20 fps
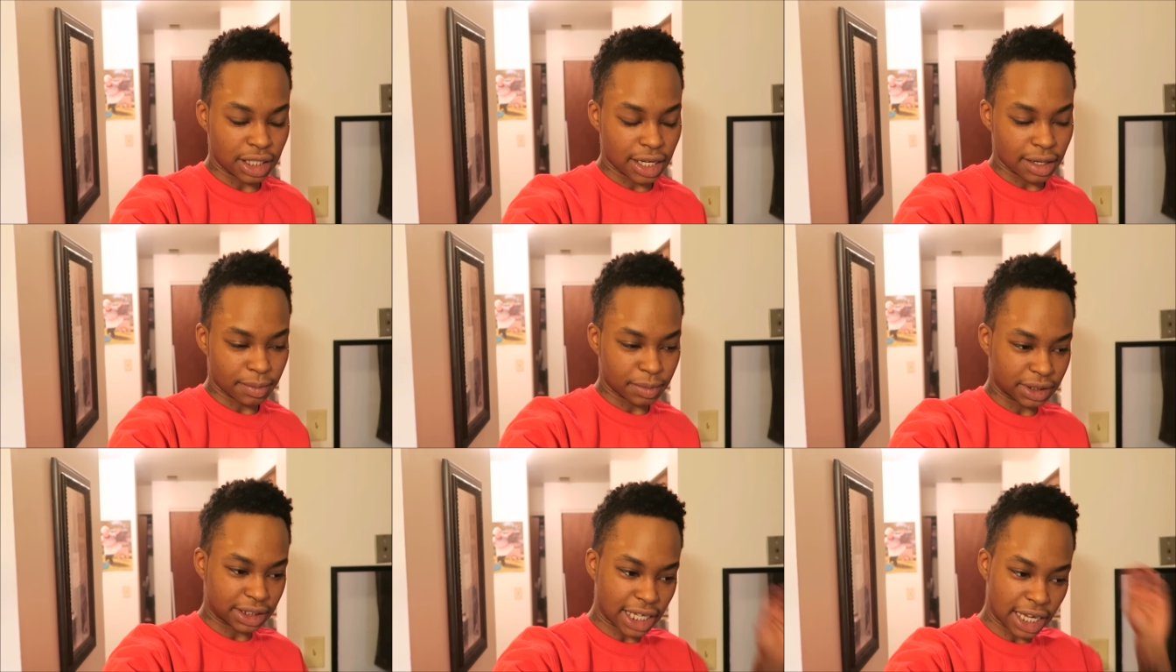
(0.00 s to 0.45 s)

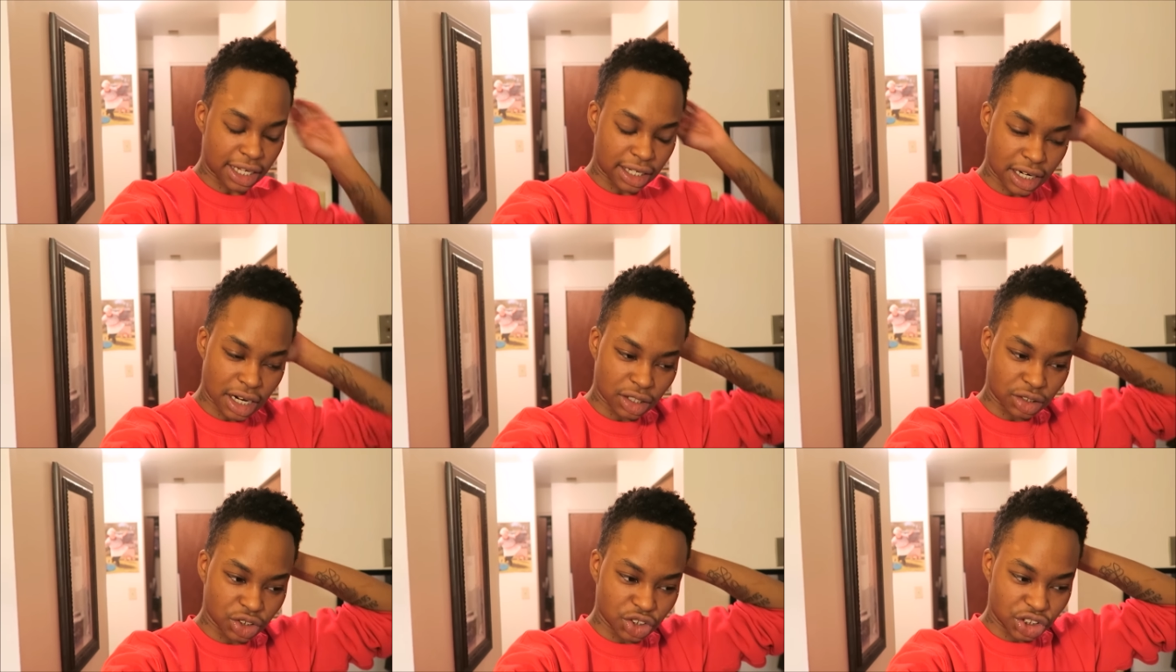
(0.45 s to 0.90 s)
Yep, take
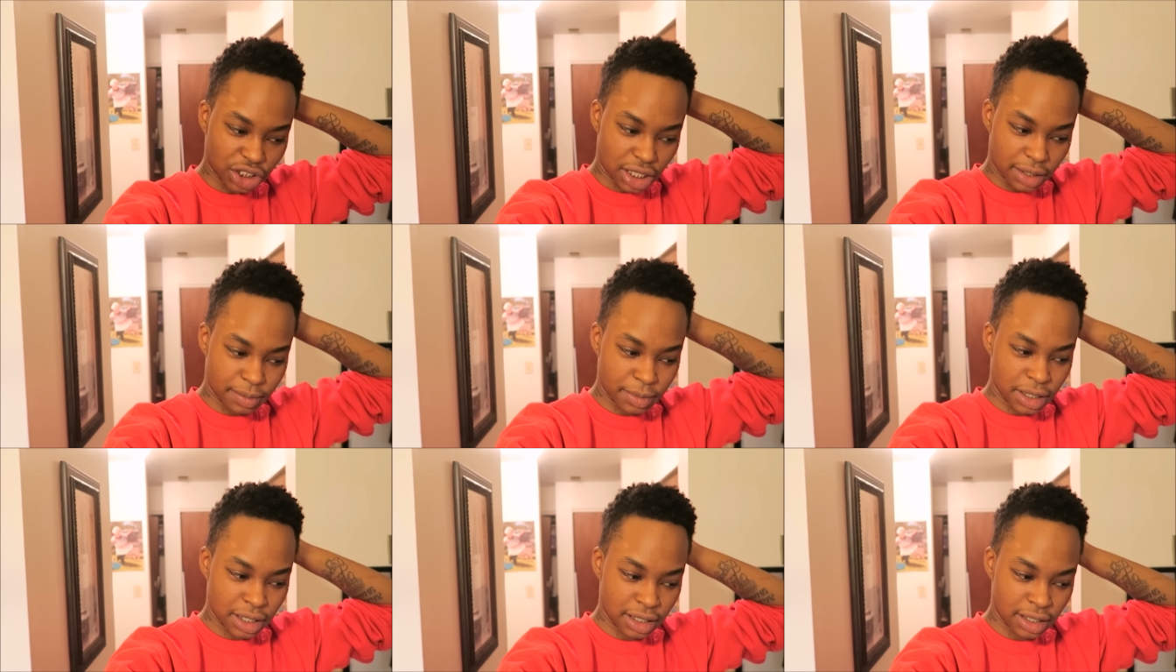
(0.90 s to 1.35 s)
another
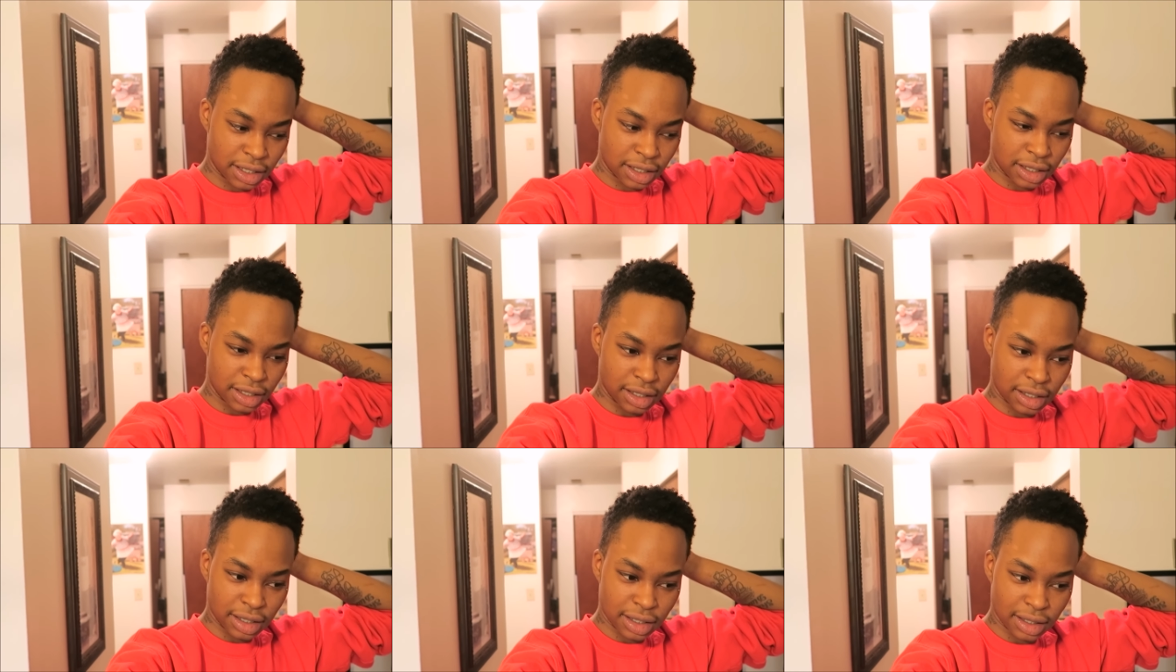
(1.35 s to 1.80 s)
sip.
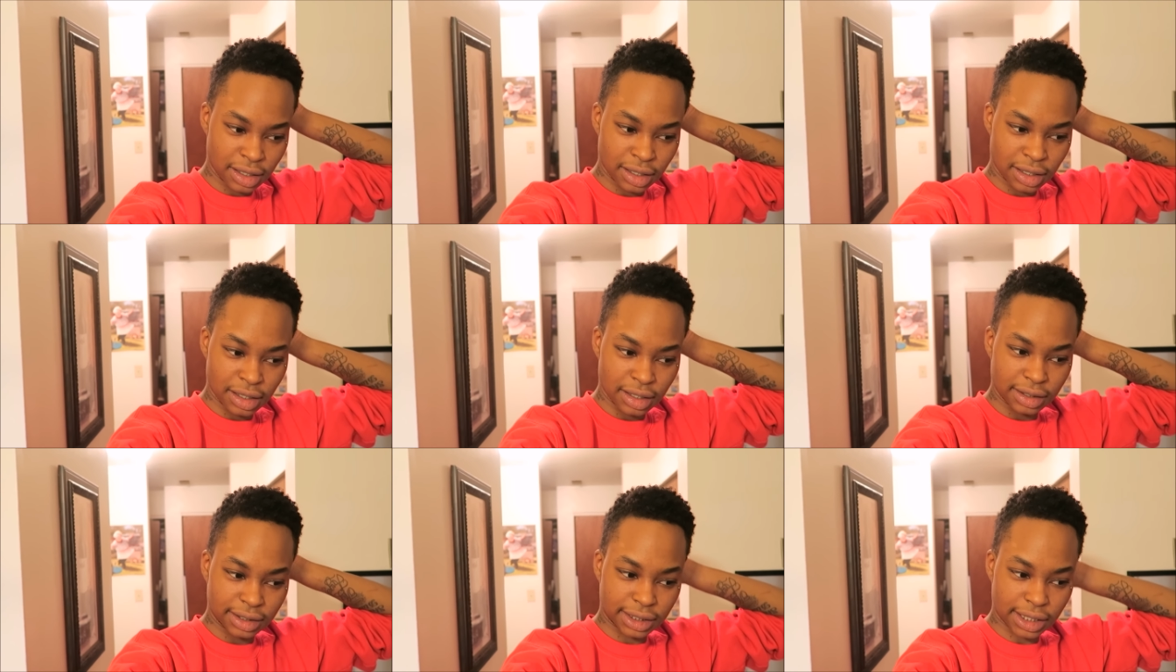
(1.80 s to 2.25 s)

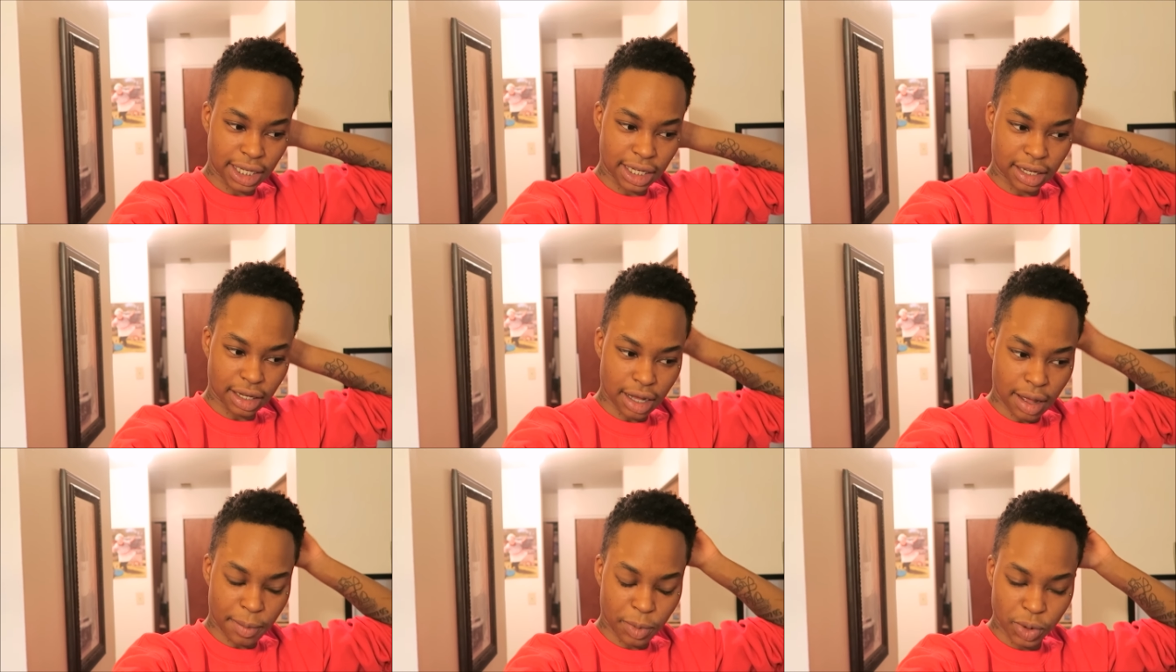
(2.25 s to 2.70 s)

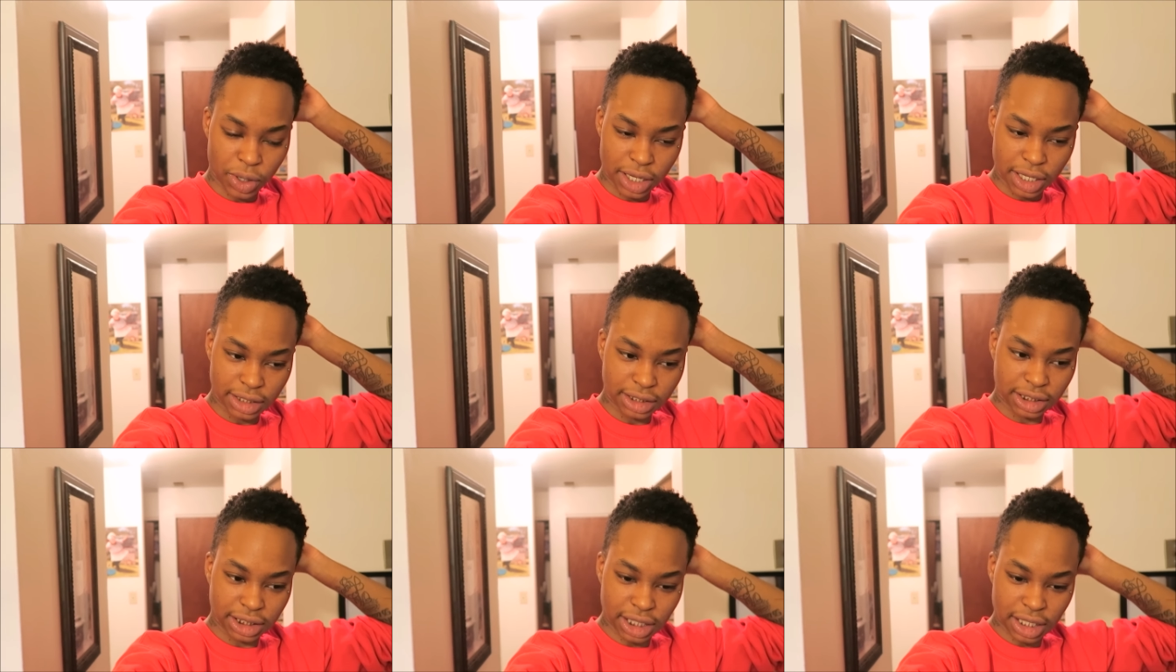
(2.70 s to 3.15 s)
Take a couple
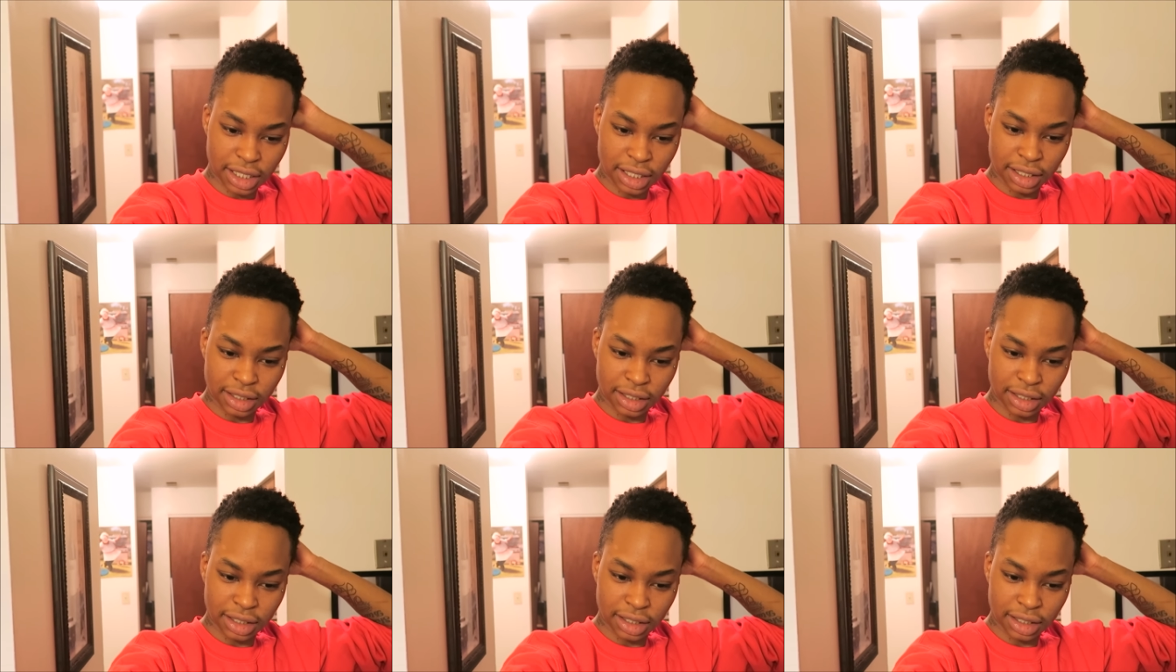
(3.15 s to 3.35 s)
hits.